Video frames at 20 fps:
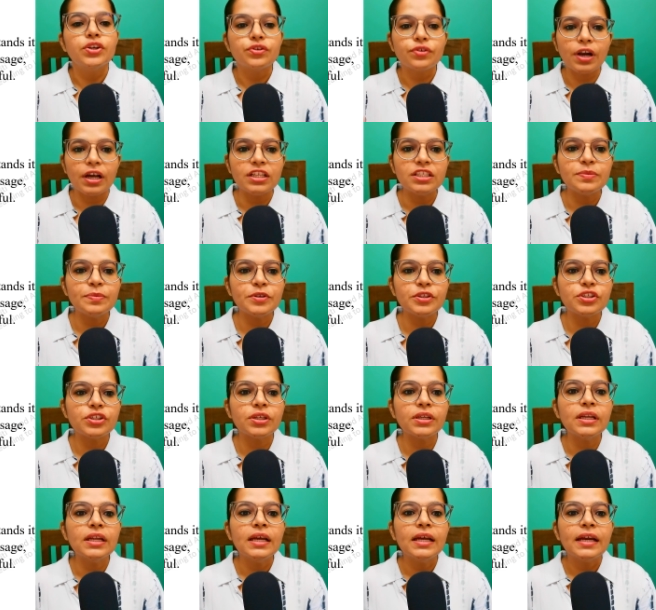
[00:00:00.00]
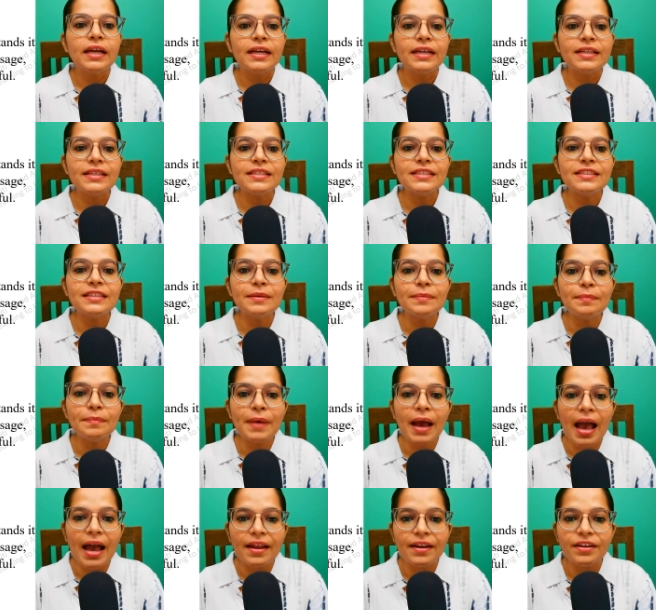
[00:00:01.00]
transmission it is the
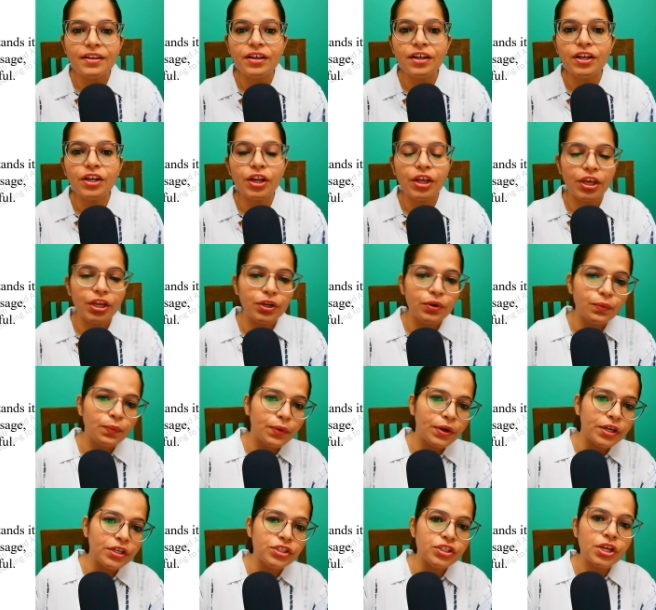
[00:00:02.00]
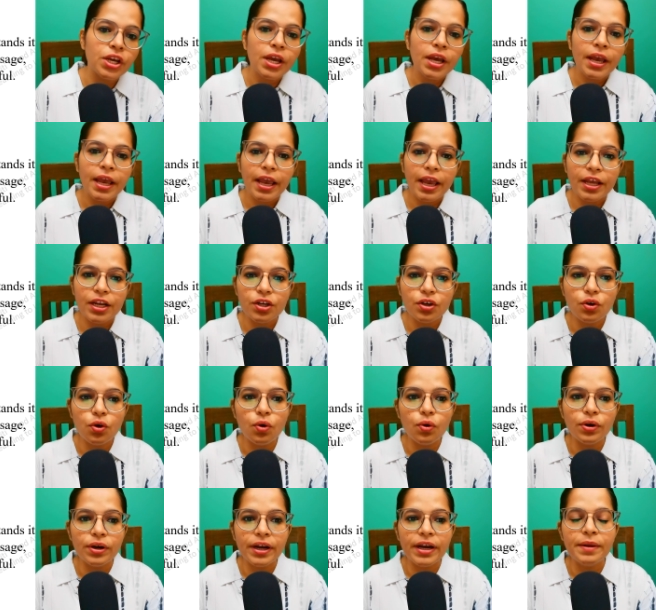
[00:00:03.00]
manner in which
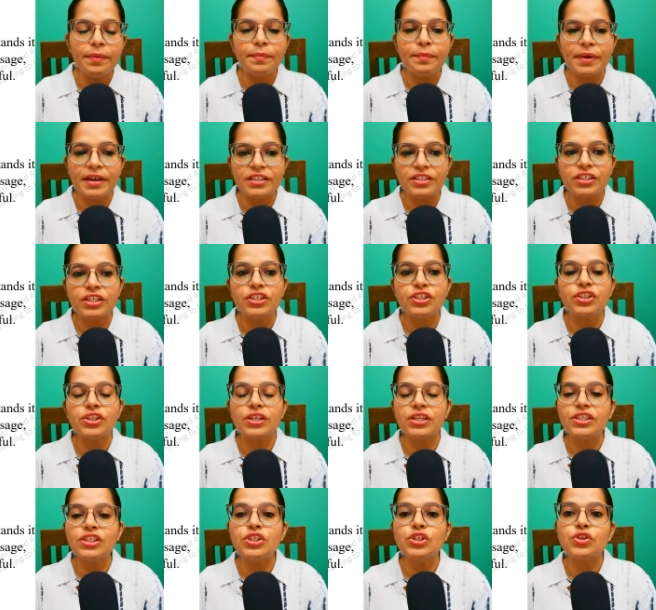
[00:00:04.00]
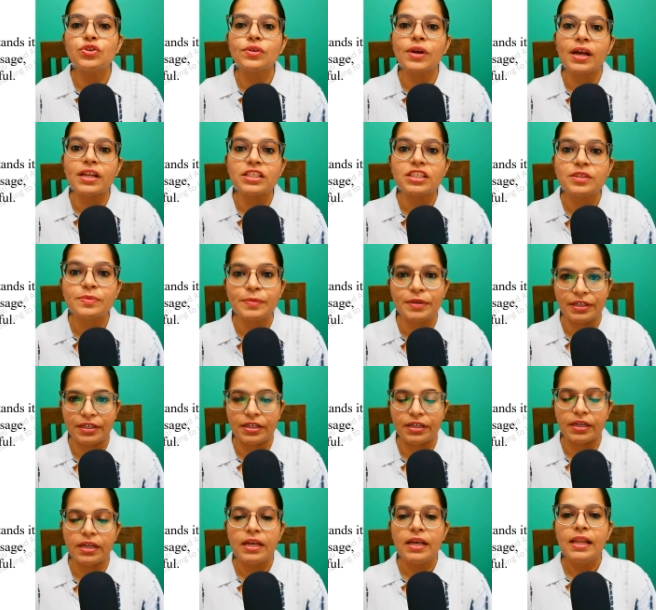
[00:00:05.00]
encoded message is
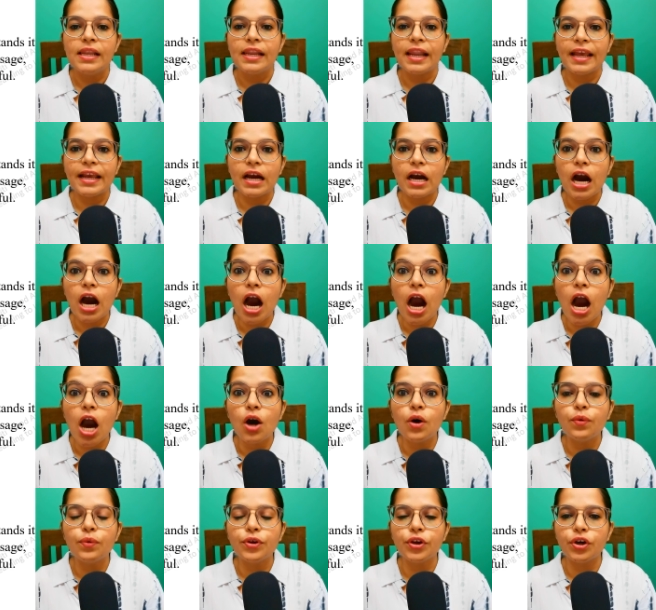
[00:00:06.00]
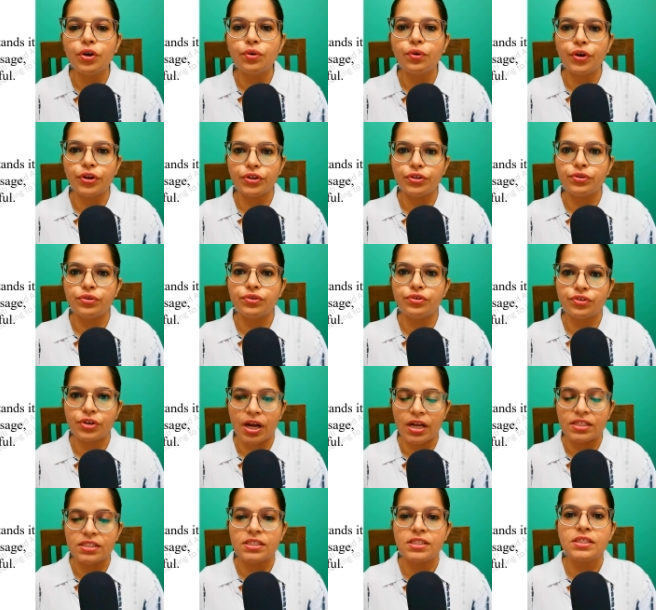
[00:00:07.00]
transmitted like how you're going to
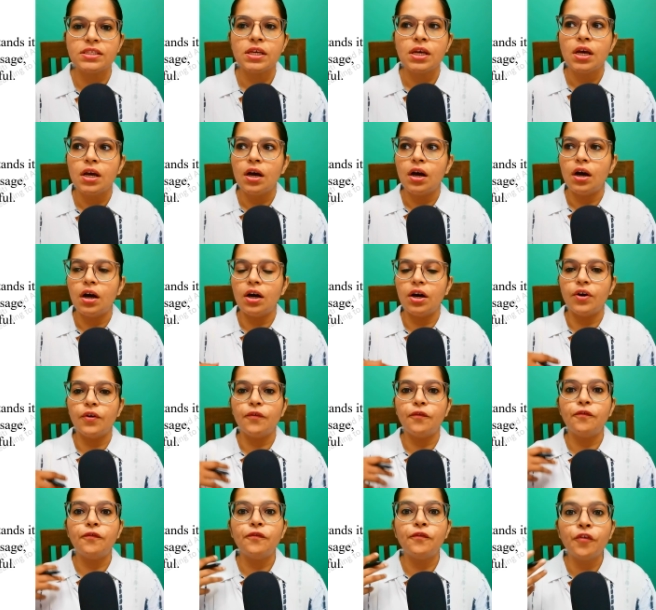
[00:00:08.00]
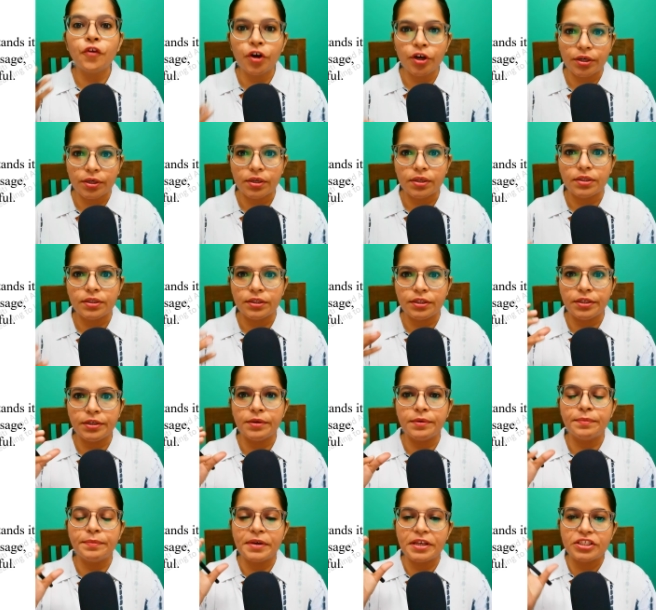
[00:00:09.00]
trans uh, for
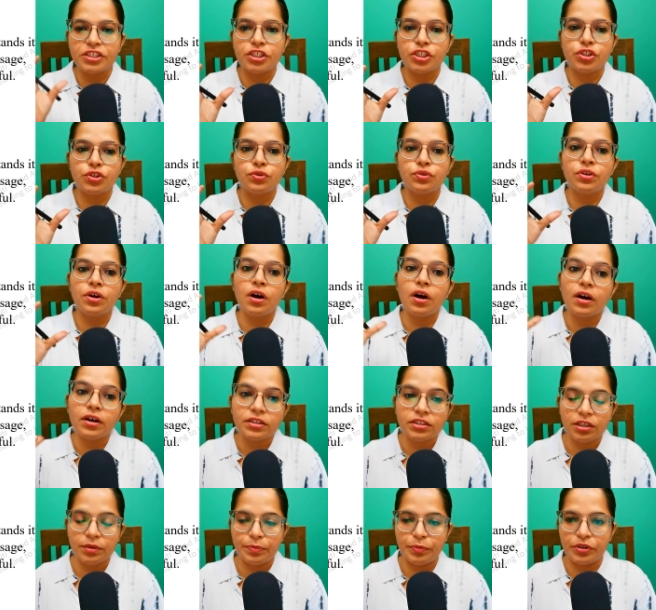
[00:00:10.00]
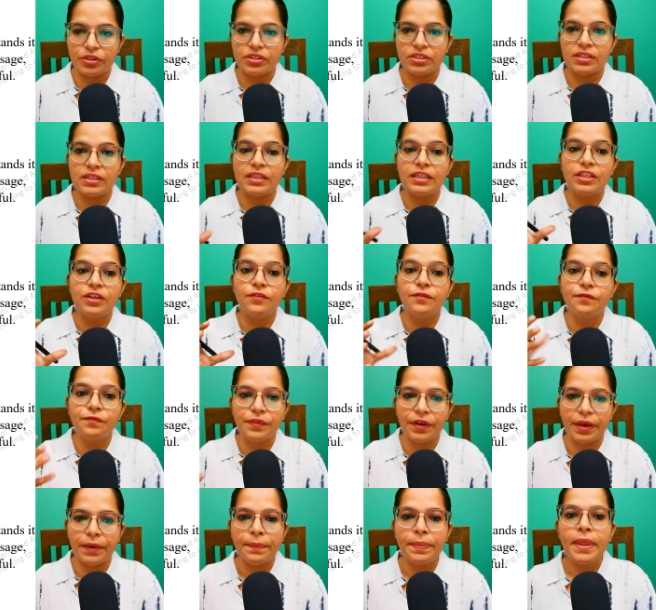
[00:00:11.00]
the message to the other person the
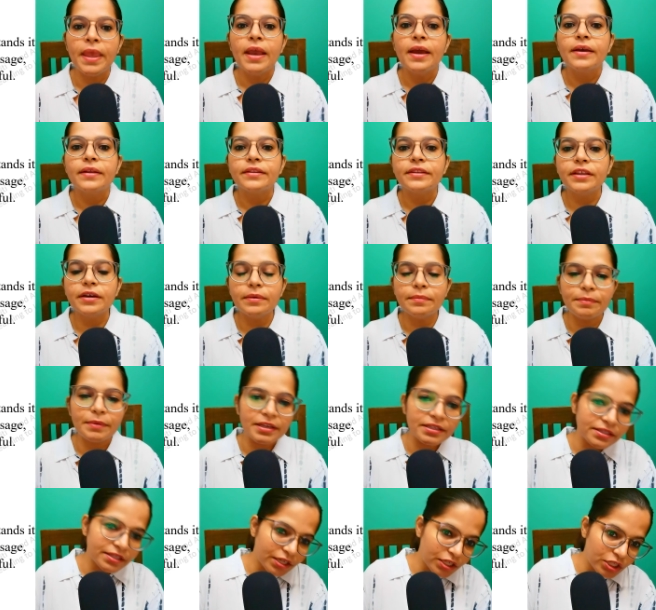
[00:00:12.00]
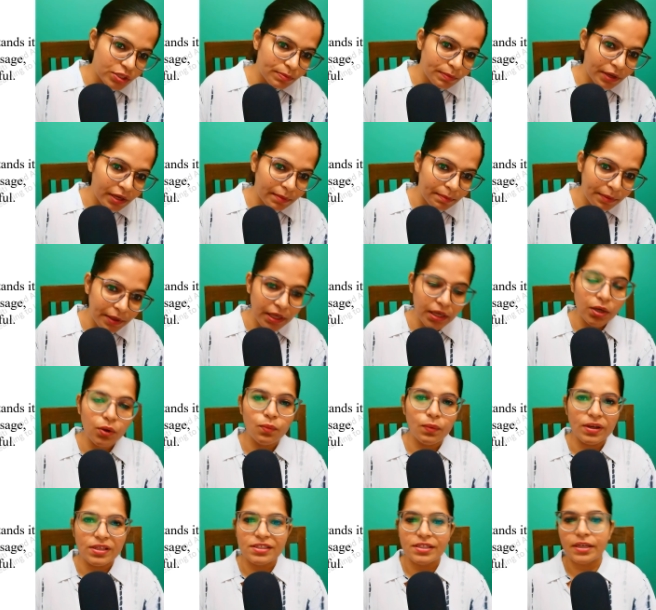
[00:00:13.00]
way the message may be
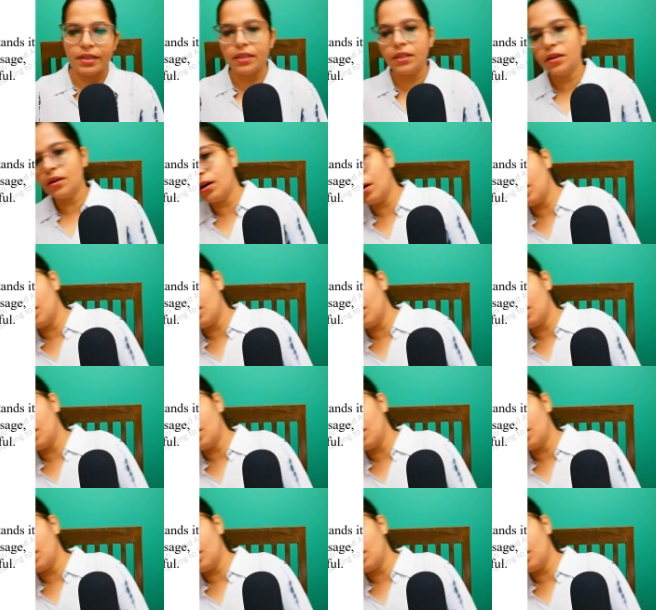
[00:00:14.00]
once again